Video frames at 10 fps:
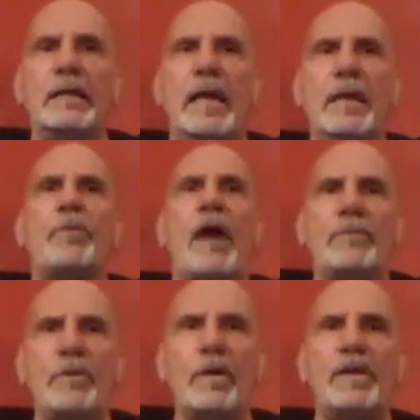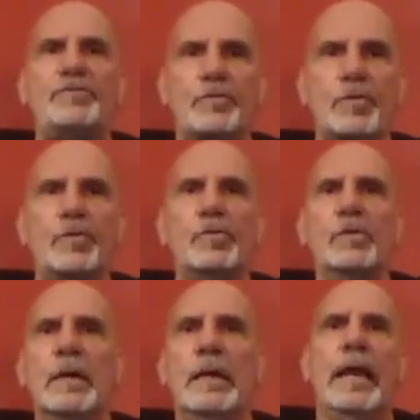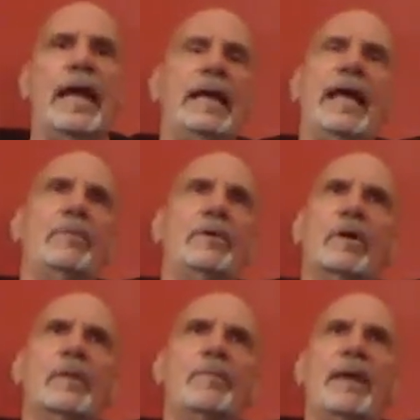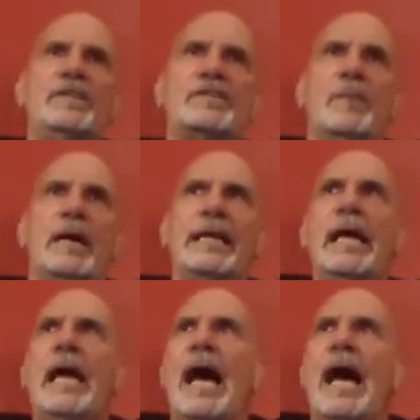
It probably would have drew, and we would have made some money.